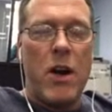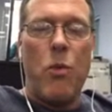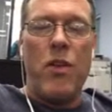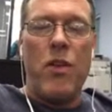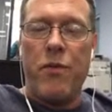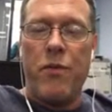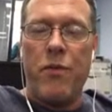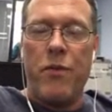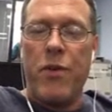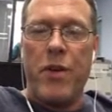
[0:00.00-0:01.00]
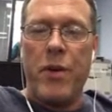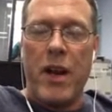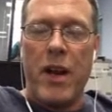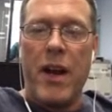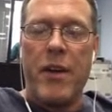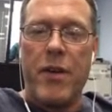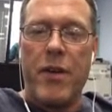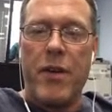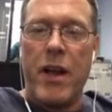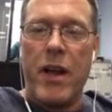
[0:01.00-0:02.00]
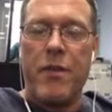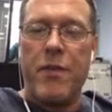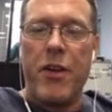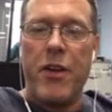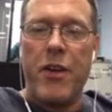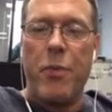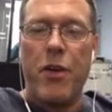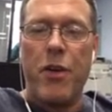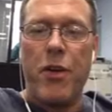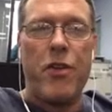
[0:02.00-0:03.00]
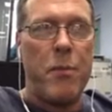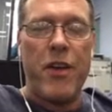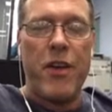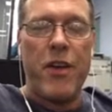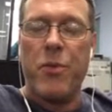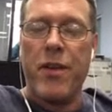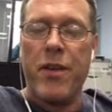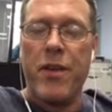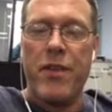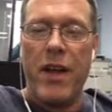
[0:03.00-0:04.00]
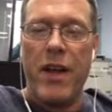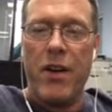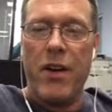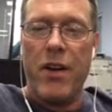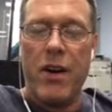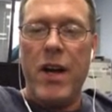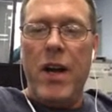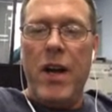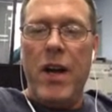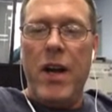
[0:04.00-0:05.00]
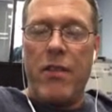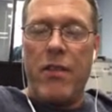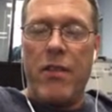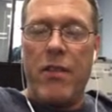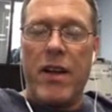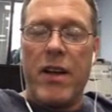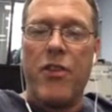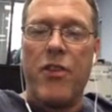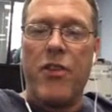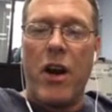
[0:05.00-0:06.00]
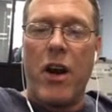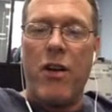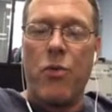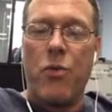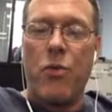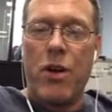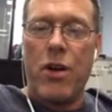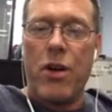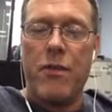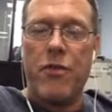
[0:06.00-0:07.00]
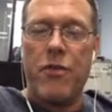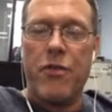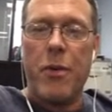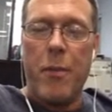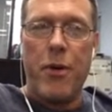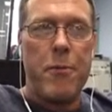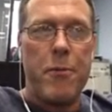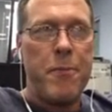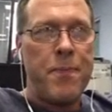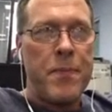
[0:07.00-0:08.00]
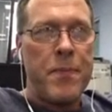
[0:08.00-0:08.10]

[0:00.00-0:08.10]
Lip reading: They're well known for doing a lot of different health and fitness books. Two of the biggest ones they've done are, they've done Kelly Starrett's work of Supple Leopard,